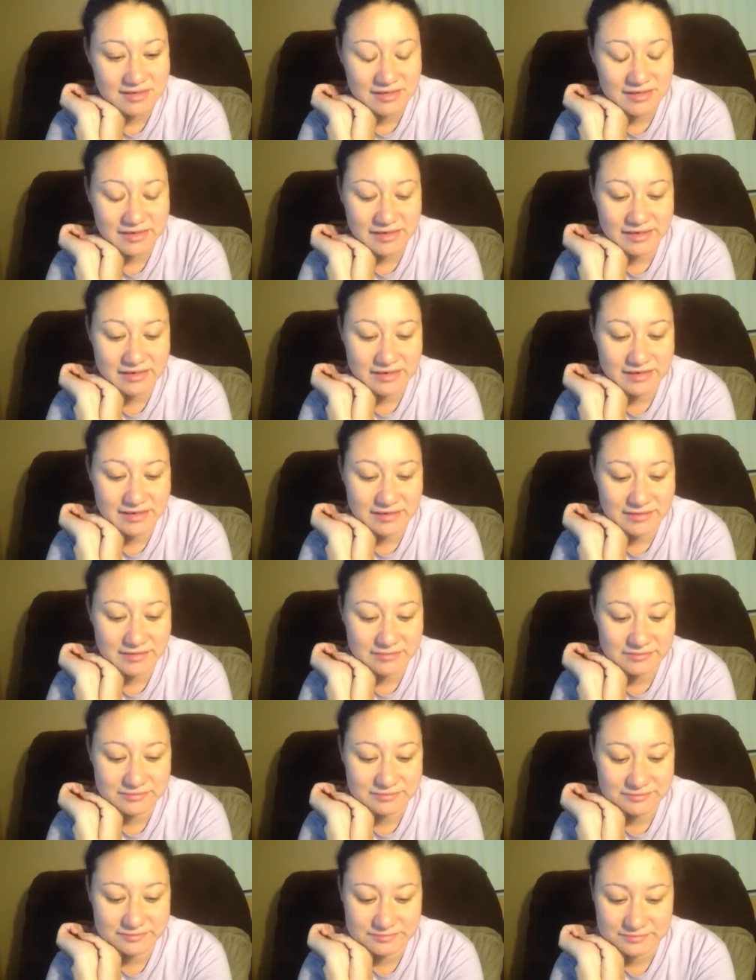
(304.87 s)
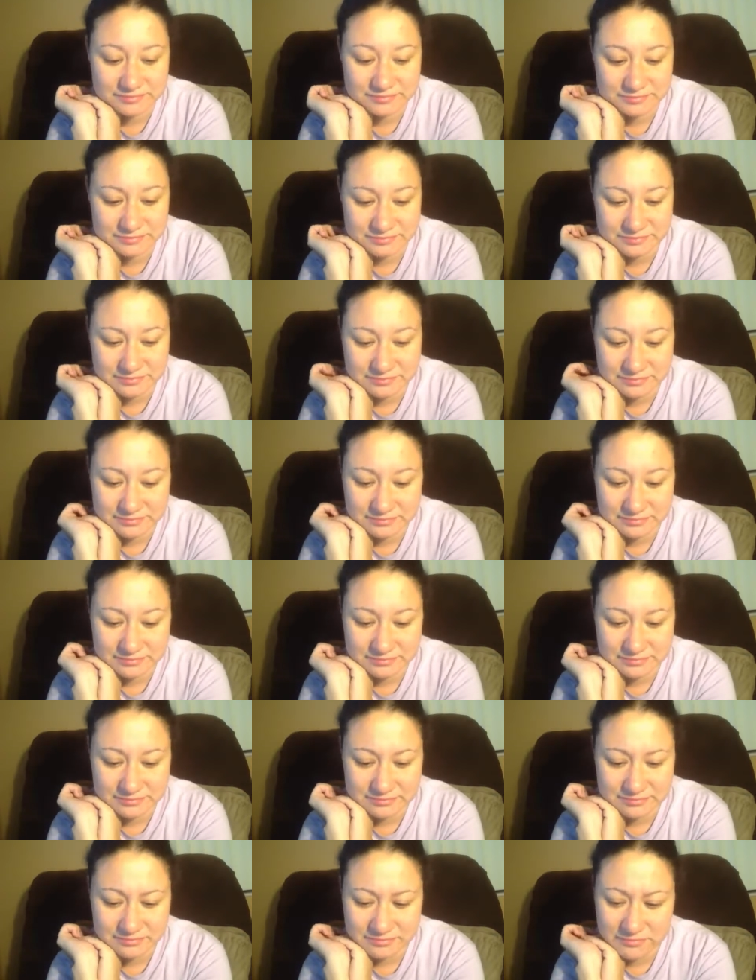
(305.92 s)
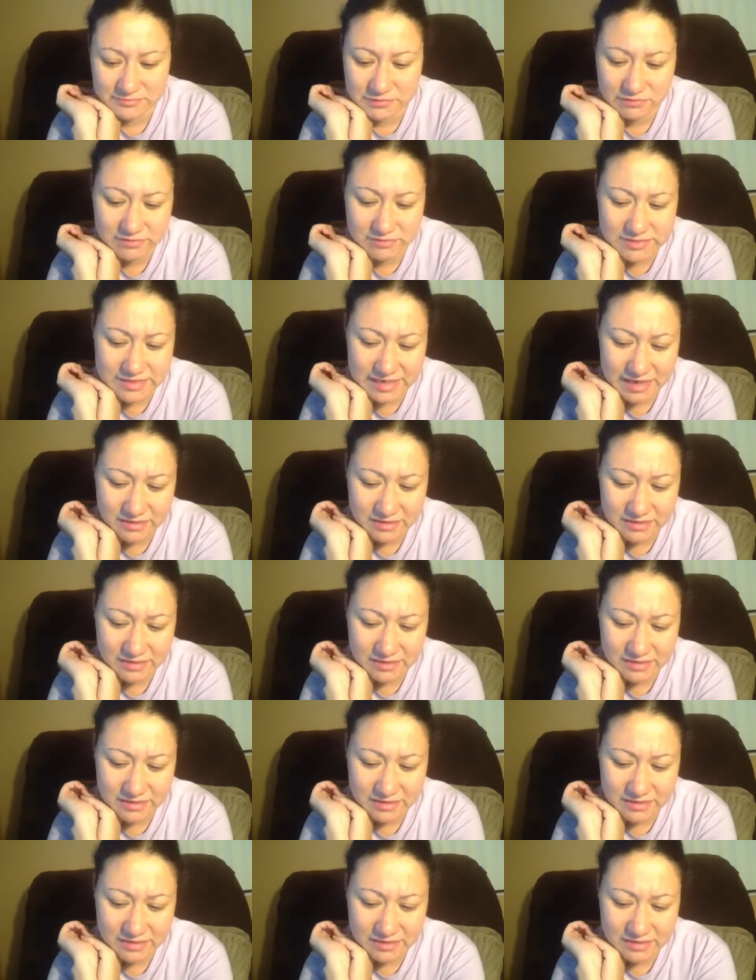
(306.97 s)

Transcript: and um, what was it?